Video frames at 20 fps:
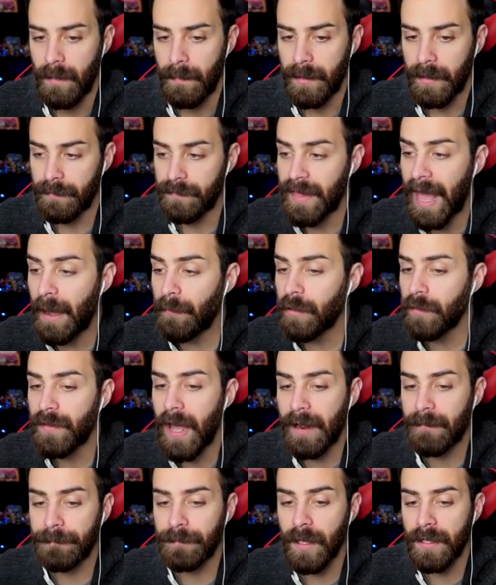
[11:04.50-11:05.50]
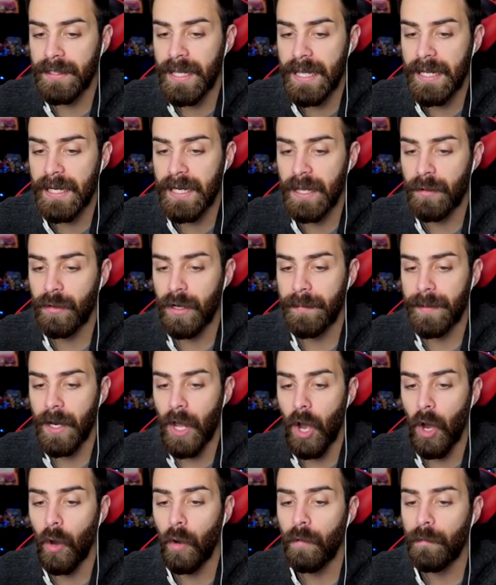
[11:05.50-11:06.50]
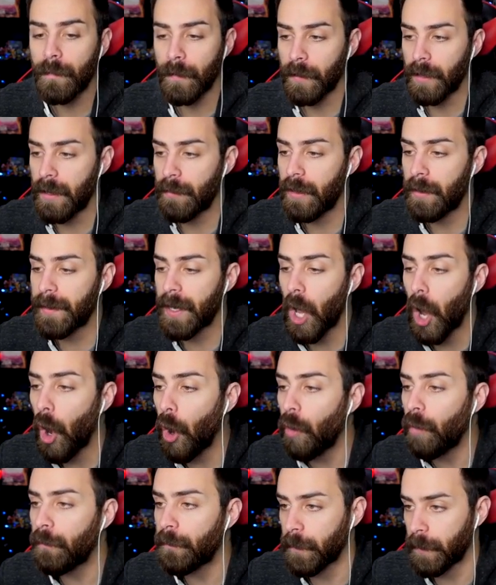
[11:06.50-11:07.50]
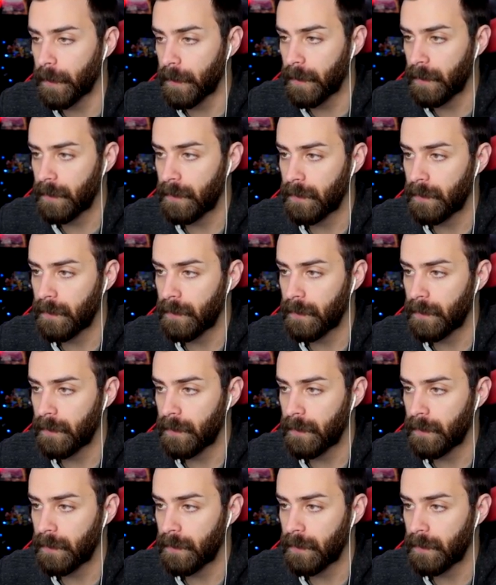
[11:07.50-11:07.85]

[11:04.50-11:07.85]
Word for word: But if that would have gotten floodgated, it would have been over. It would have been over.